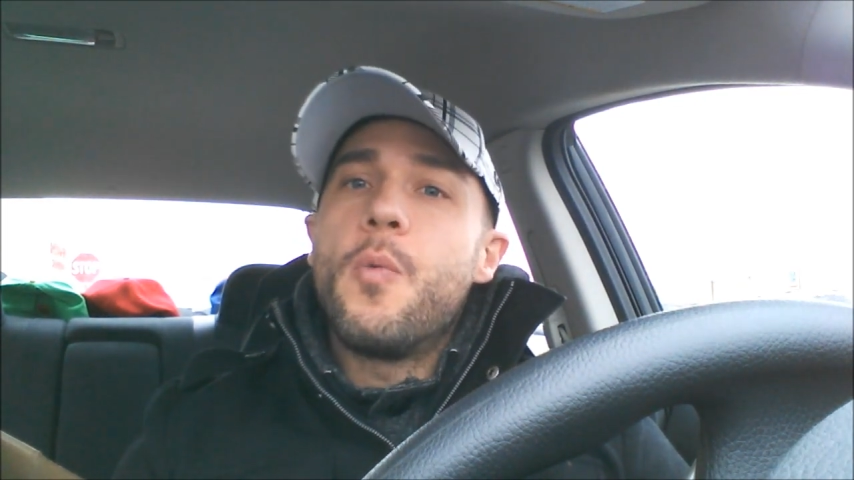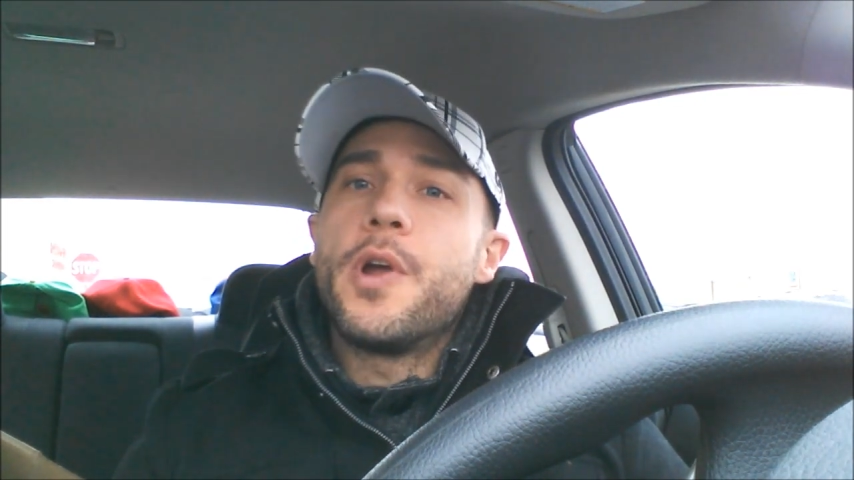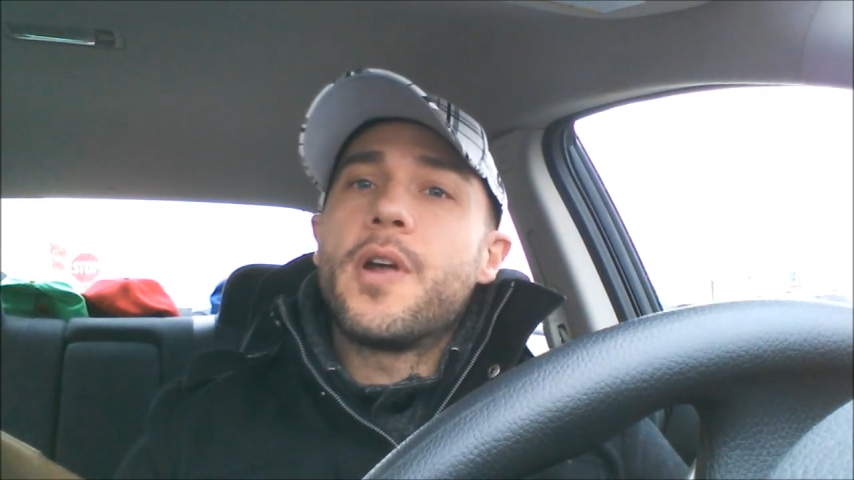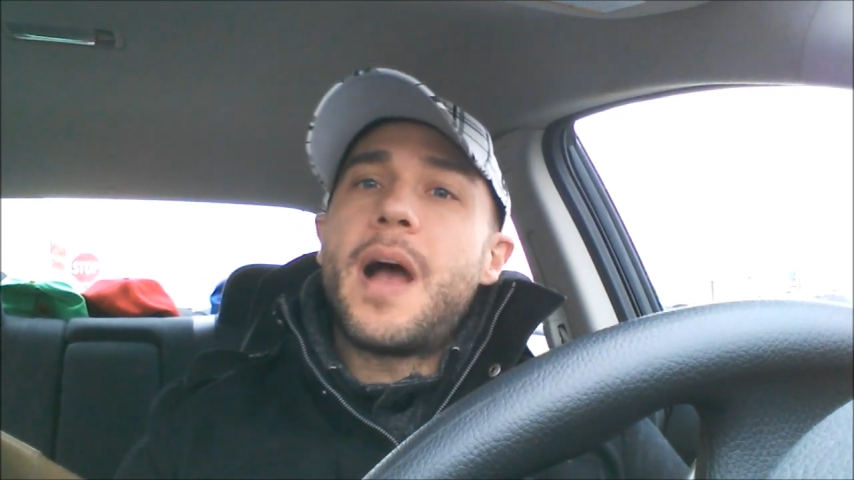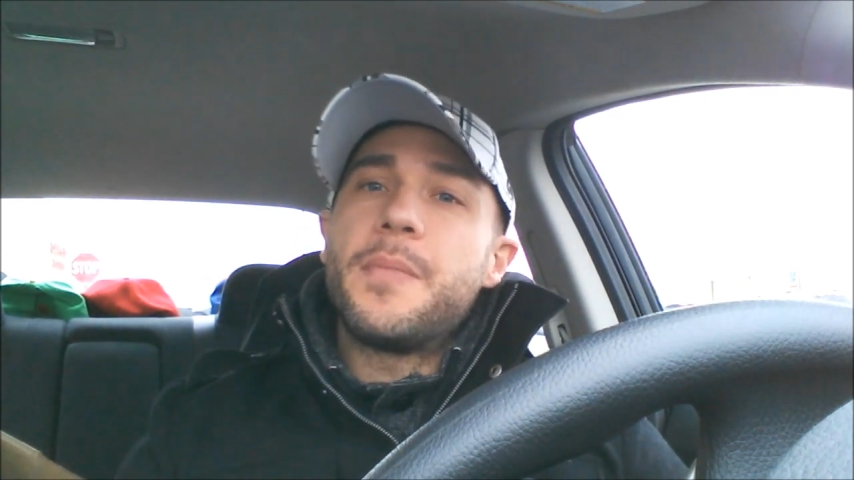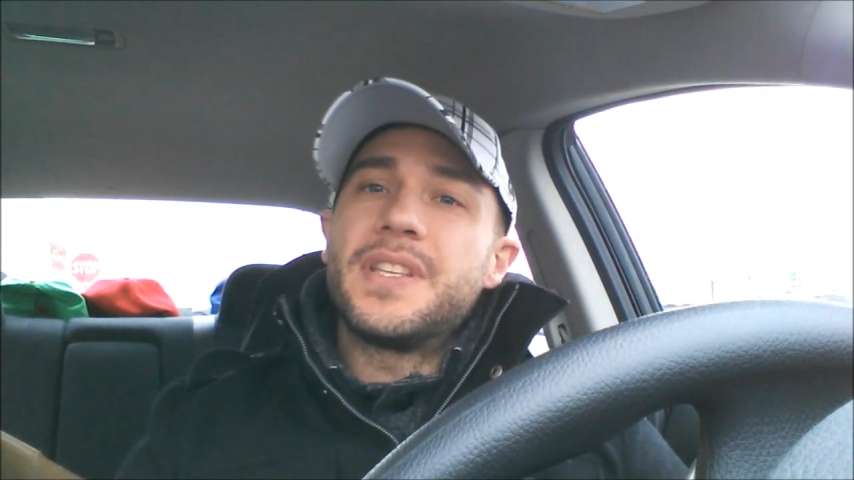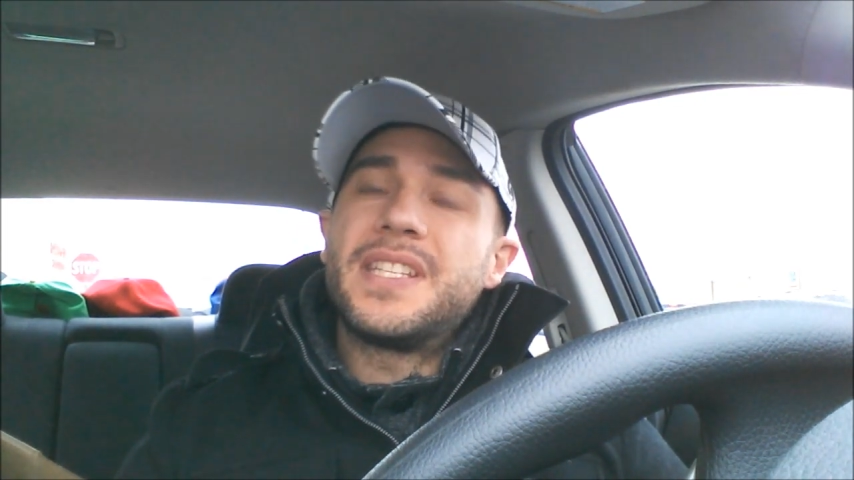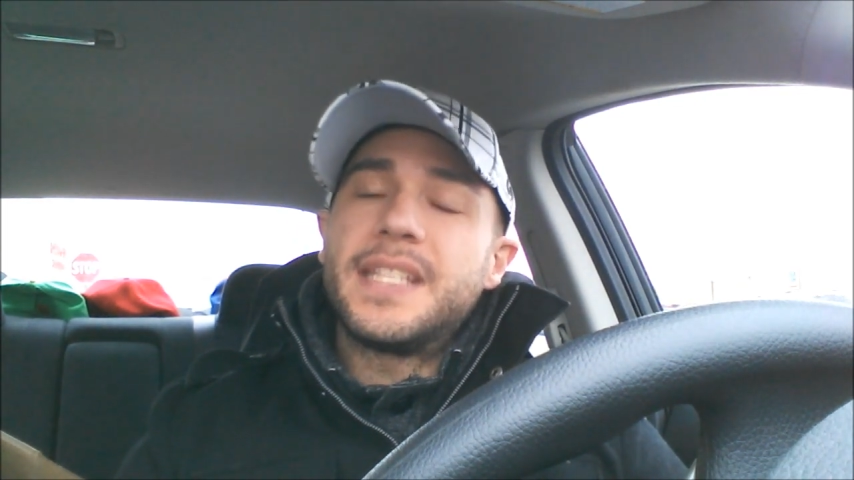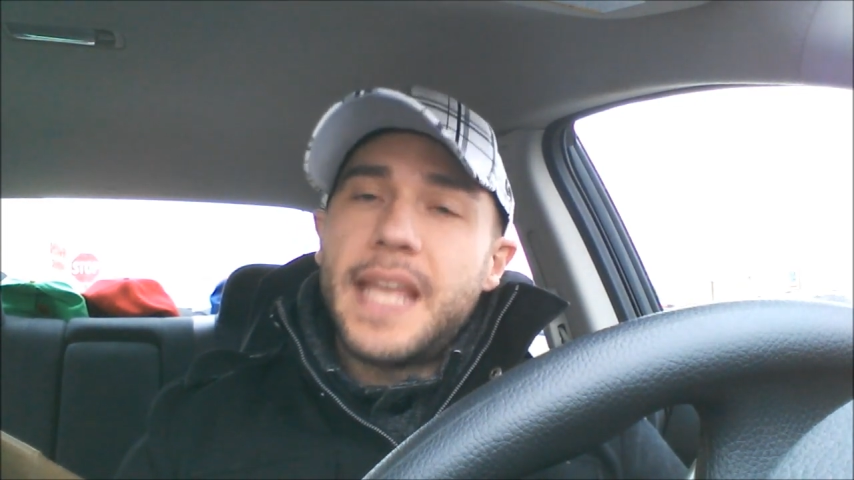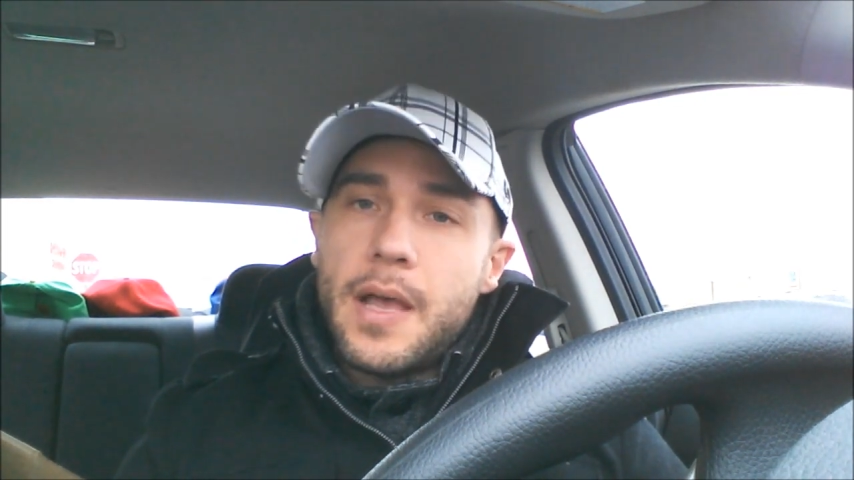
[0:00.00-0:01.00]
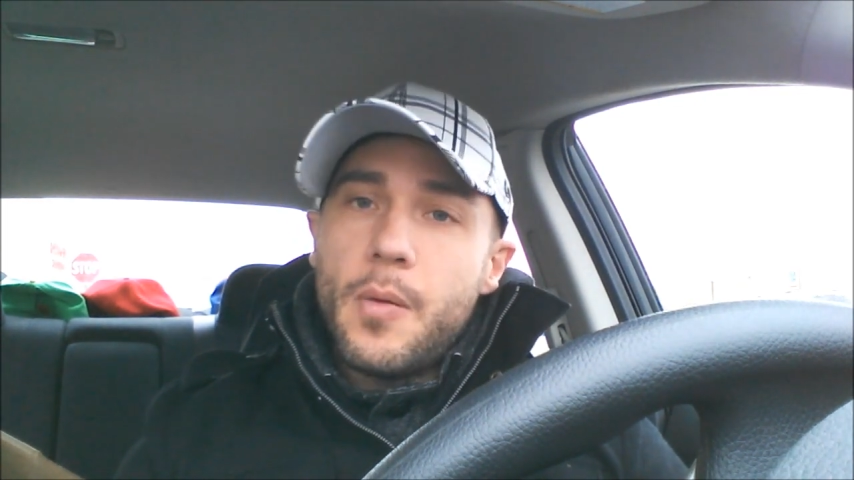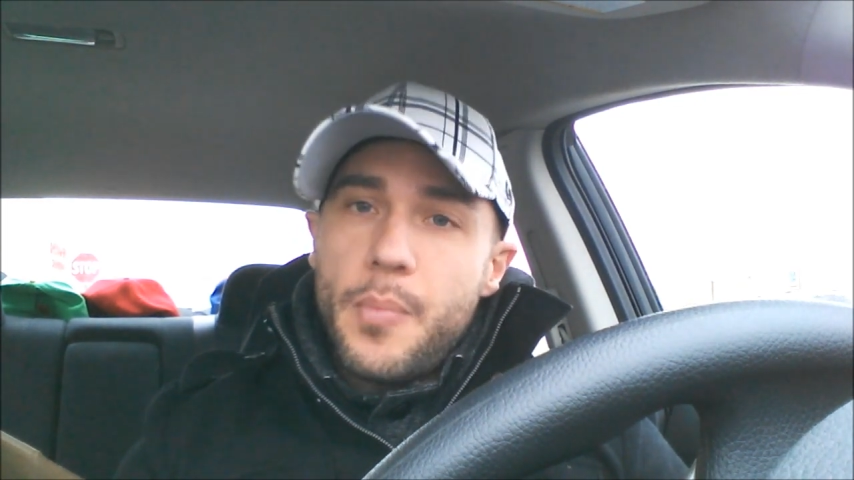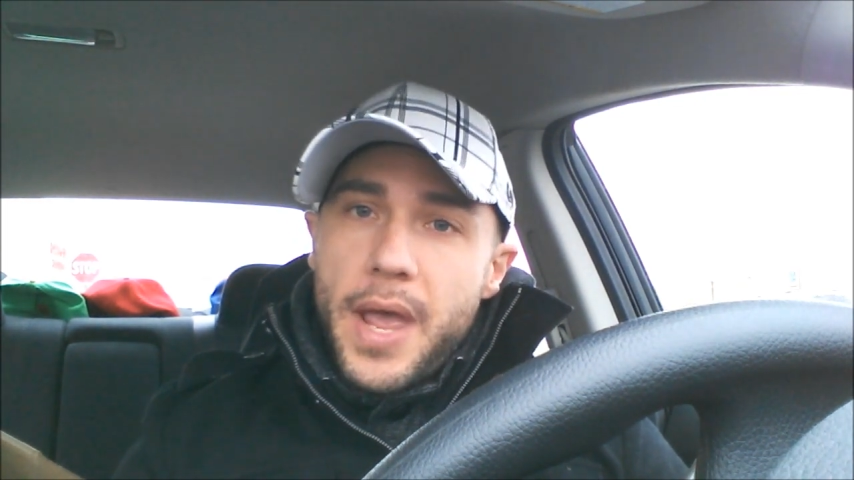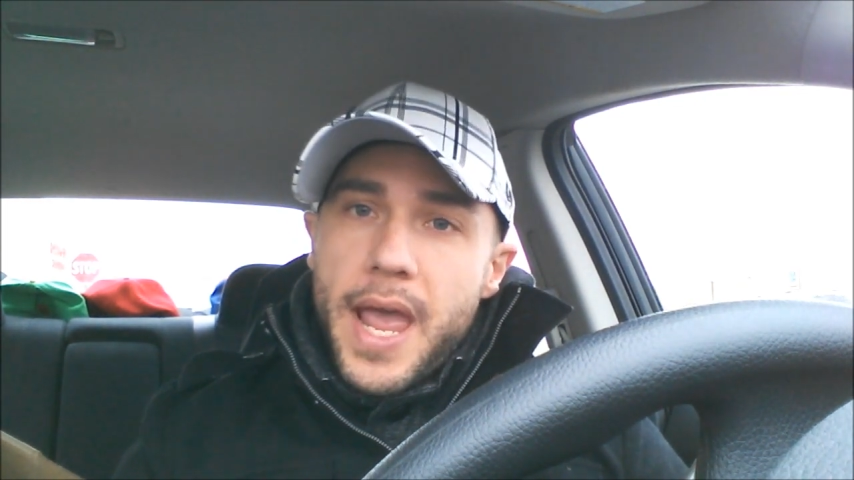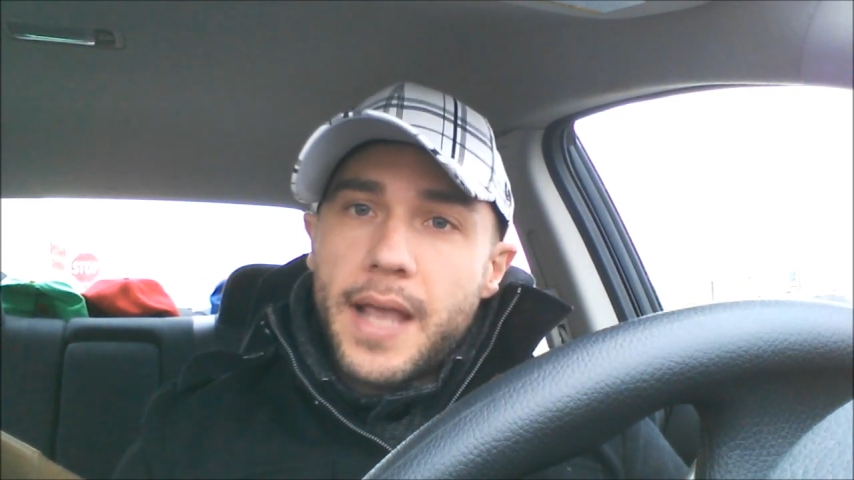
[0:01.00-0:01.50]
where I'm going to scale
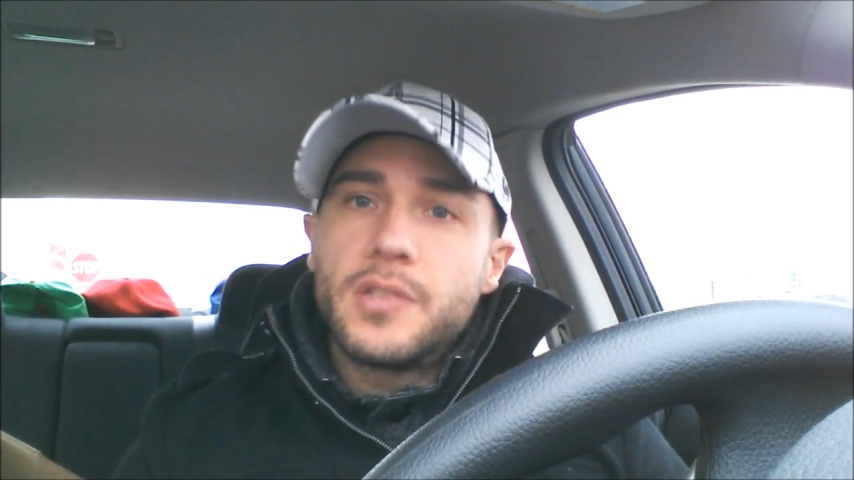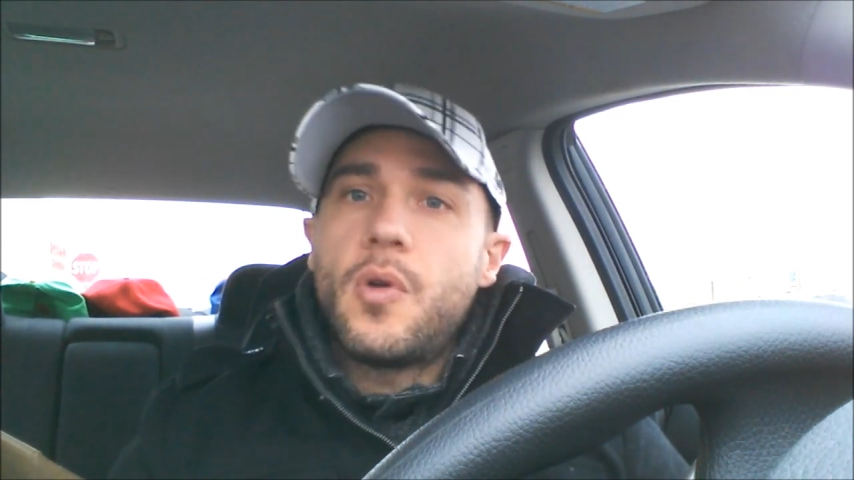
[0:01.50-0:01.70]
back.